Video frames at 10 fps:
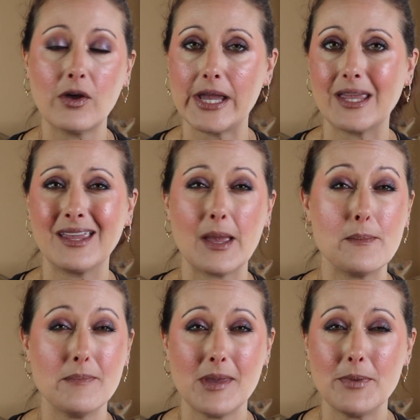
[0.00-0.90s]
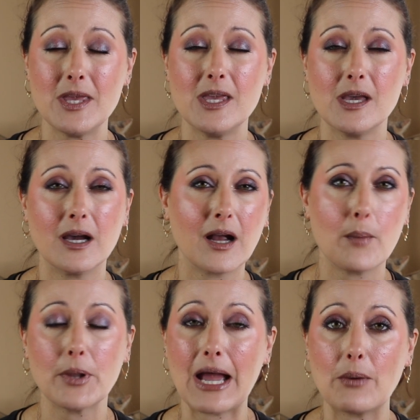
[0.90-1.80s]
I can get maybe a
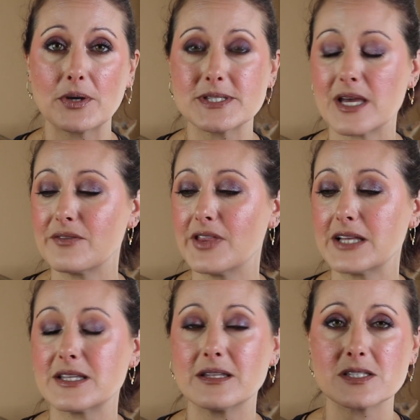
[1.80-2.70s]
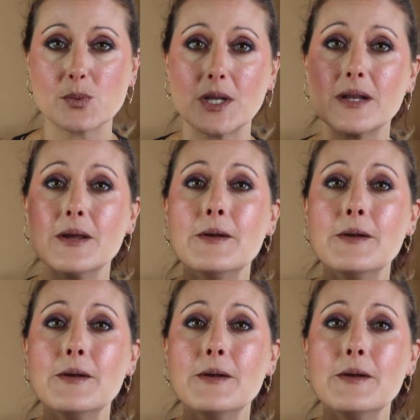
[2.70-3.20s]
couple hours out of that this one,